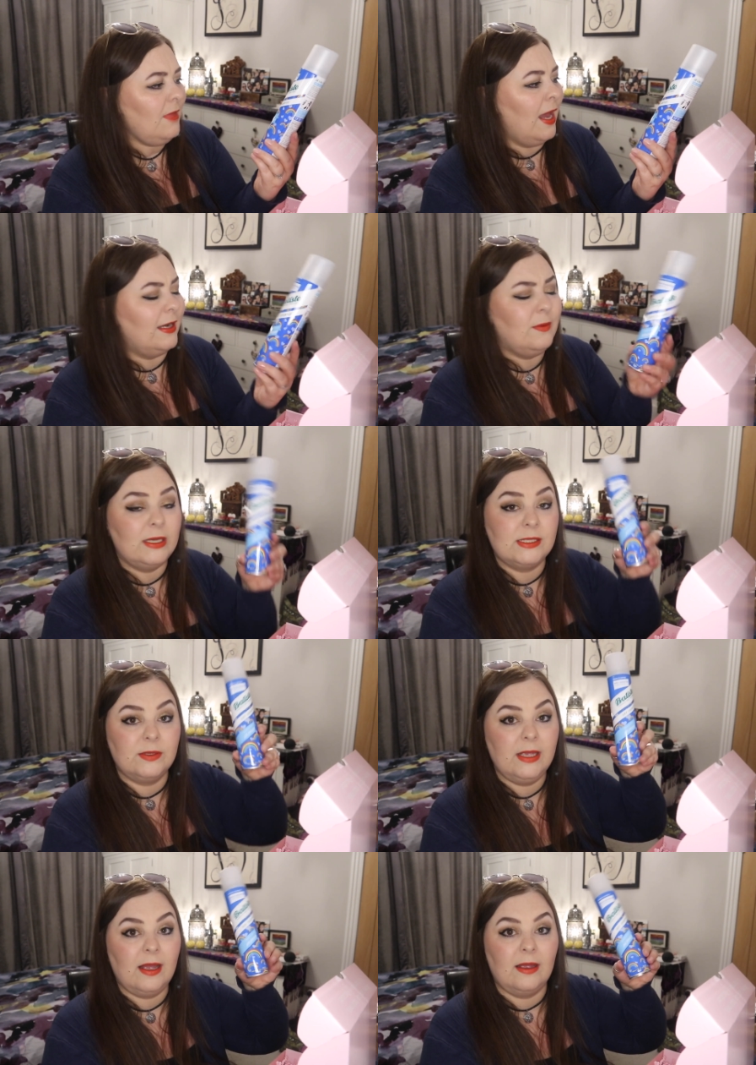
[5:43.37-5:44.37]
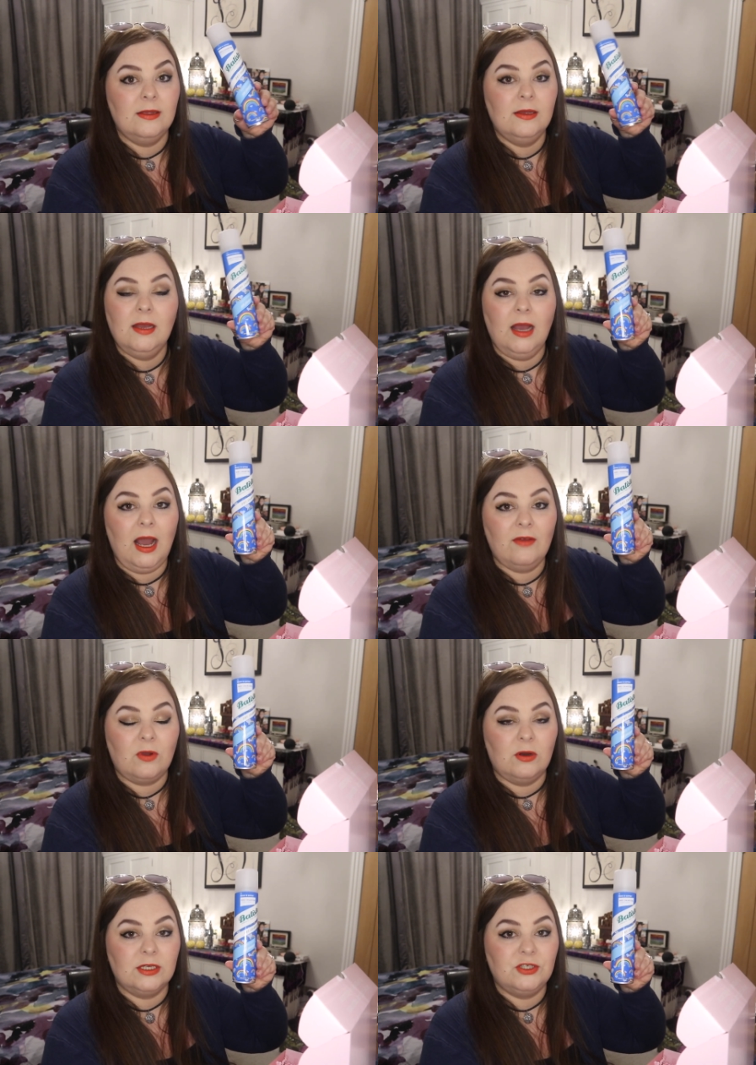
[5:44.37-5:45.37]
anyway so yeah I've
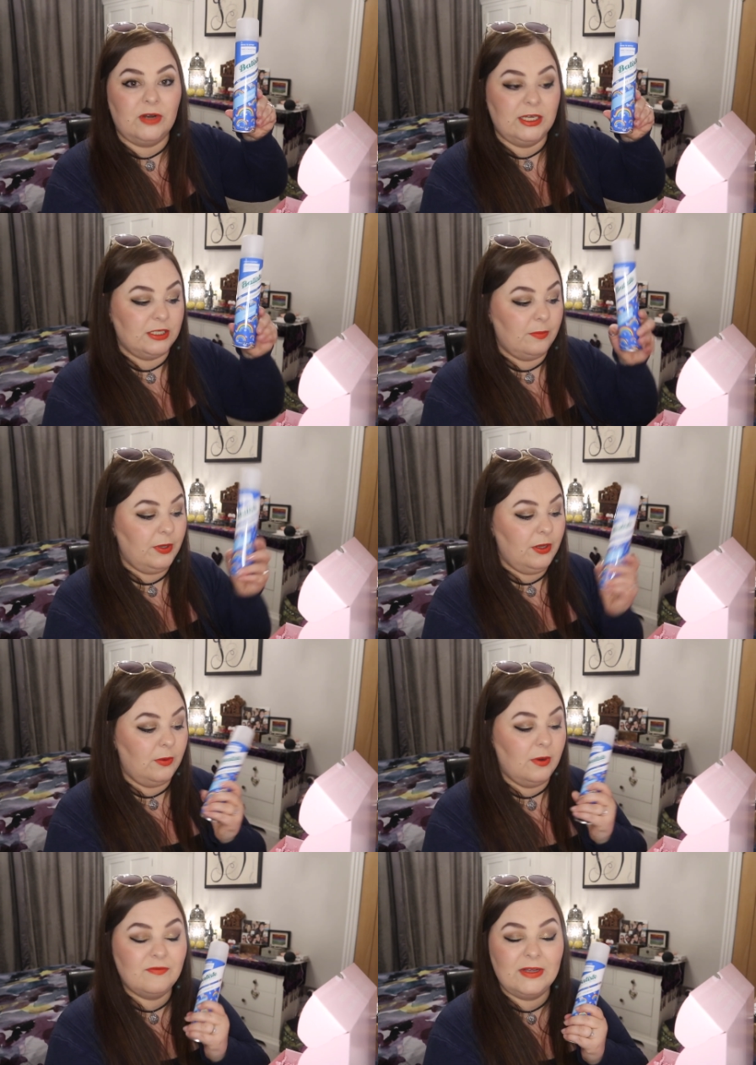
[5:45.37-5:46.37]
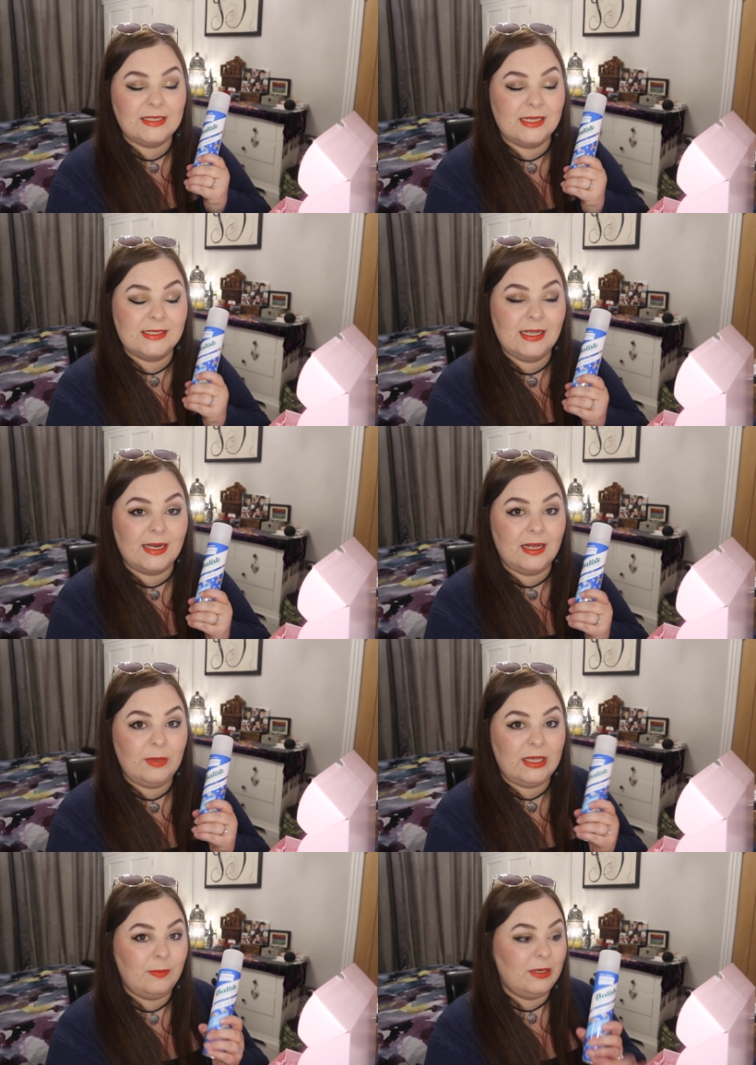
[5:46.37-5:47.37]
got a dry shampoo fantastic and I'll be
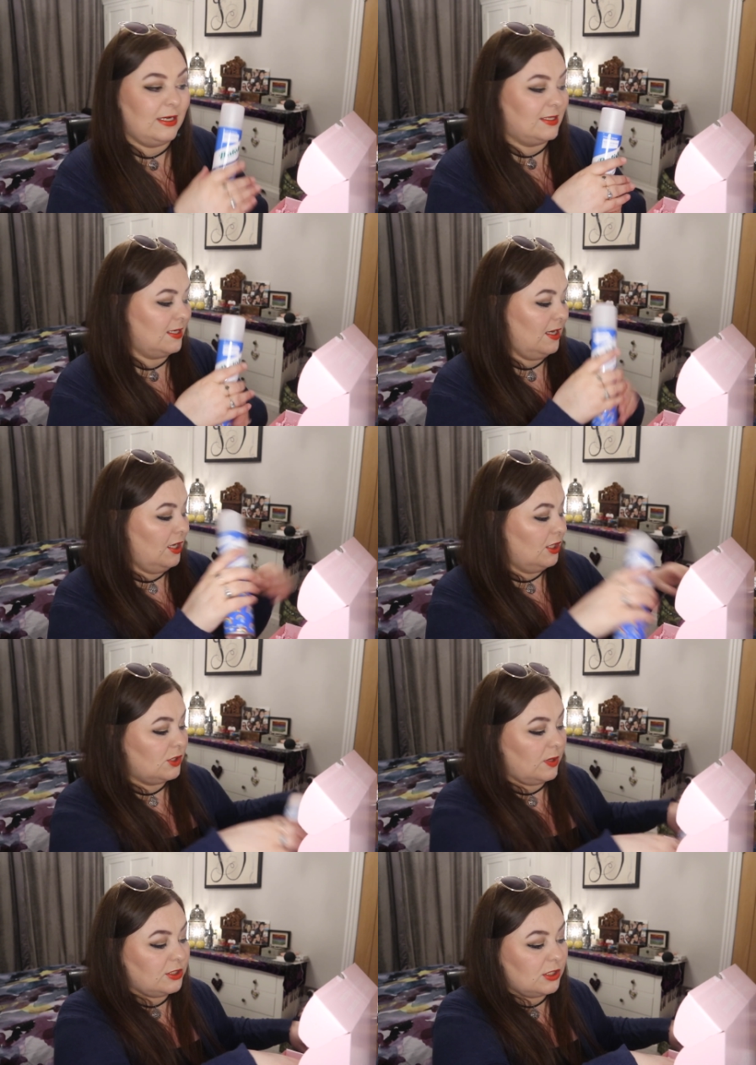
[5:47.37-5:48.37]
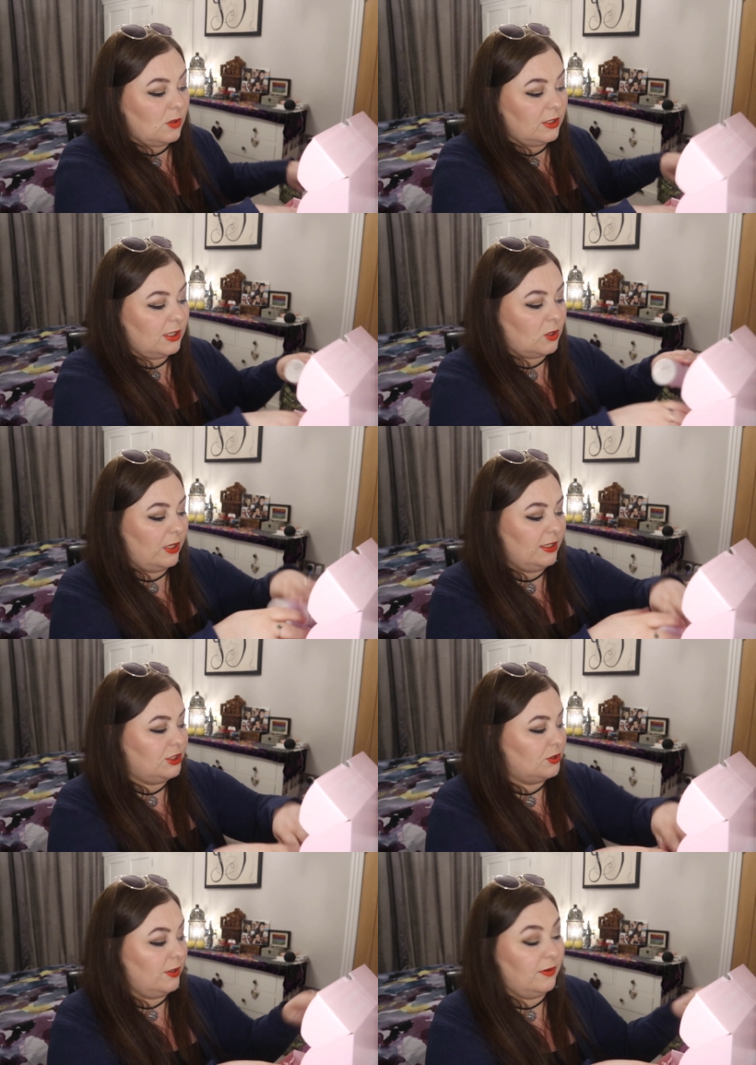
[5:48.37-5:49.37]
keeping it so I just wanted to quickly
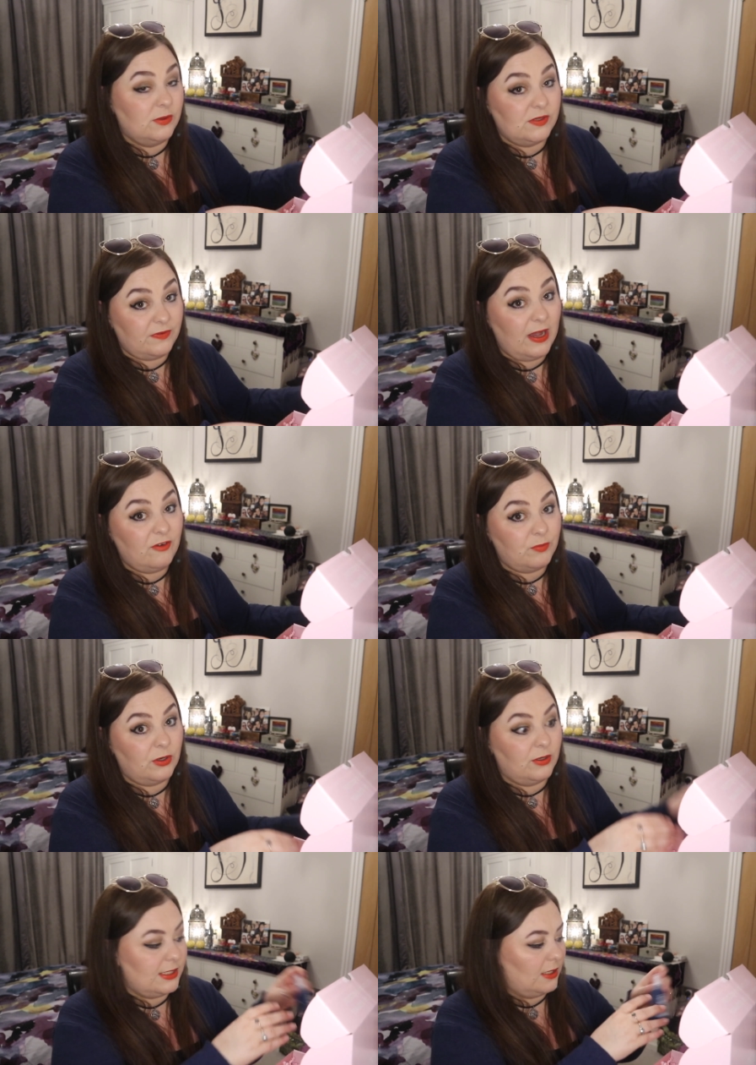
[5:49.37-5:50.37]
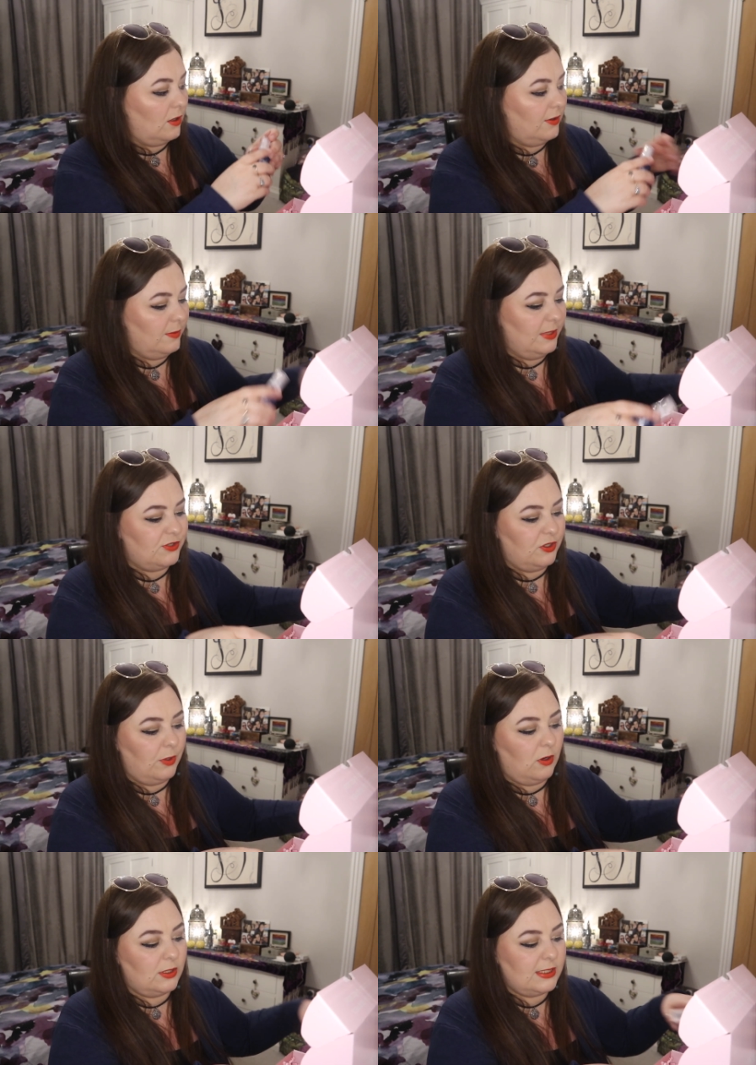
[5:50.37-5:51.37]
show you those five products I got in the mystery
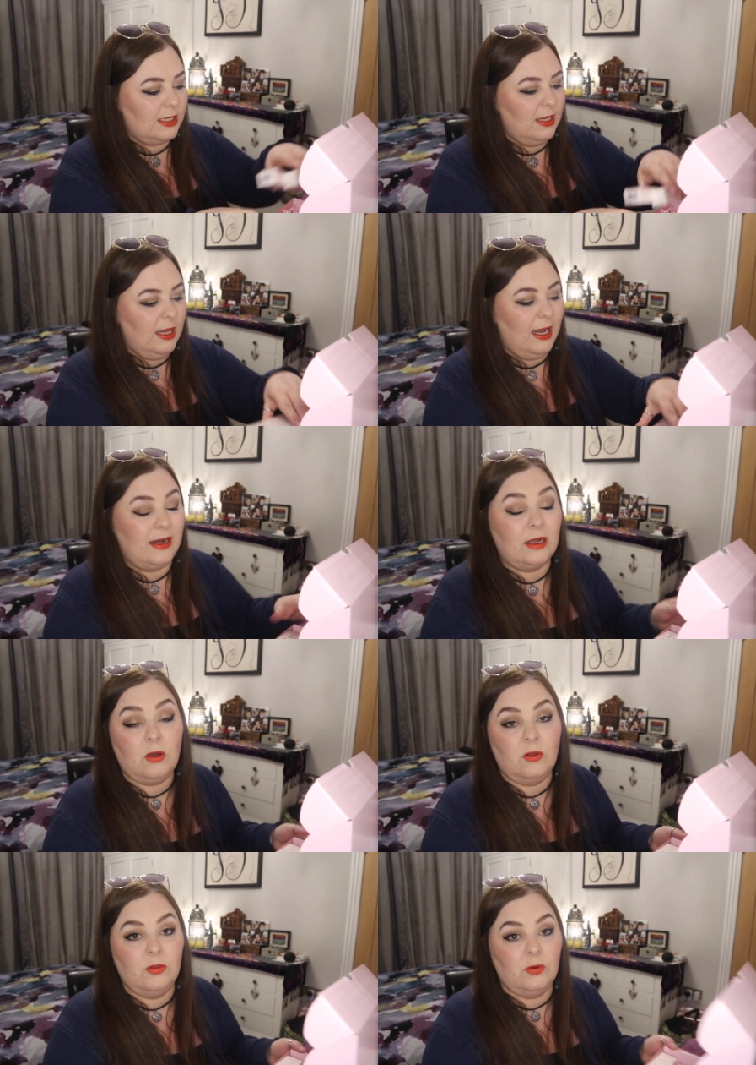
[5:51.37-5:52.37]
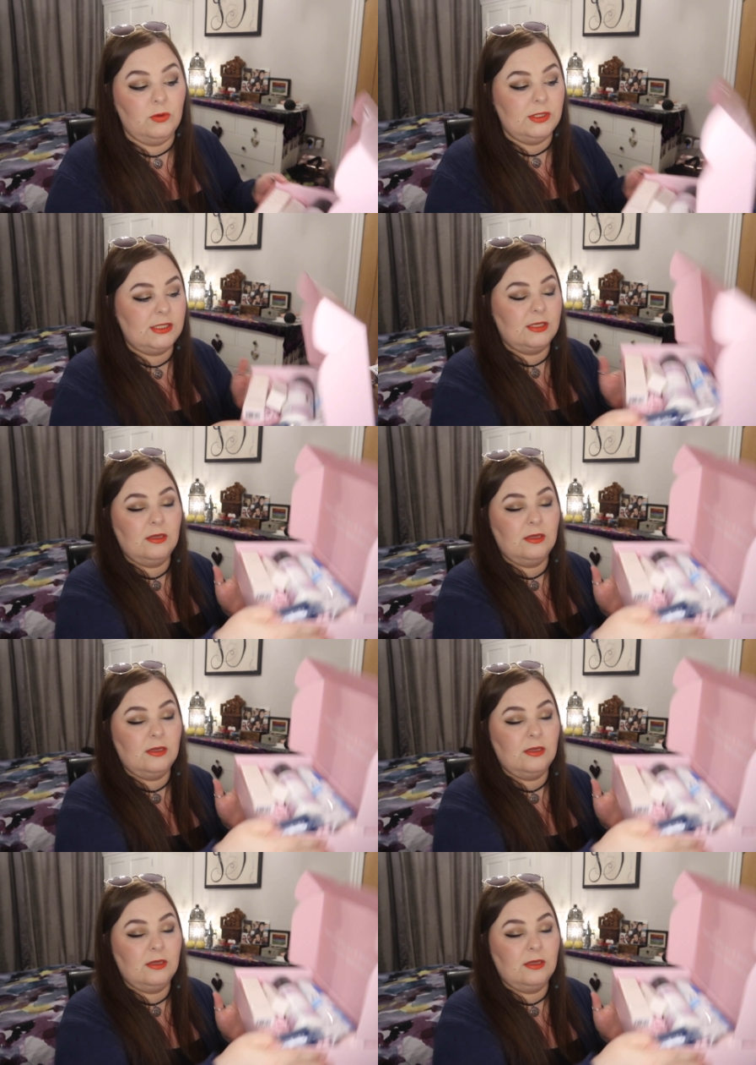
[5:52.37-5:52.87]
box and I got those